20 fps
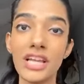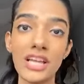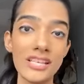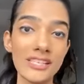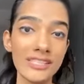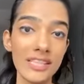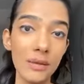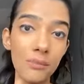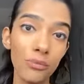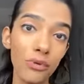
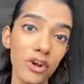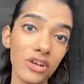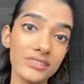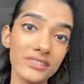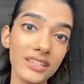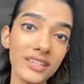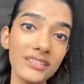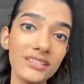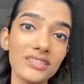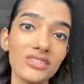Same
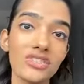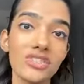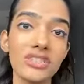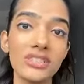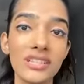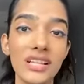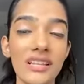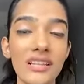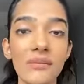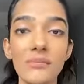process. Just
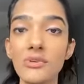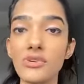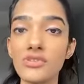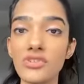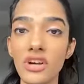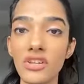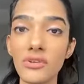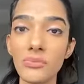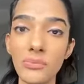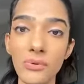tell them you
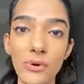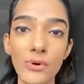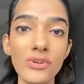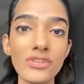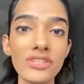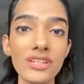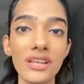saw the post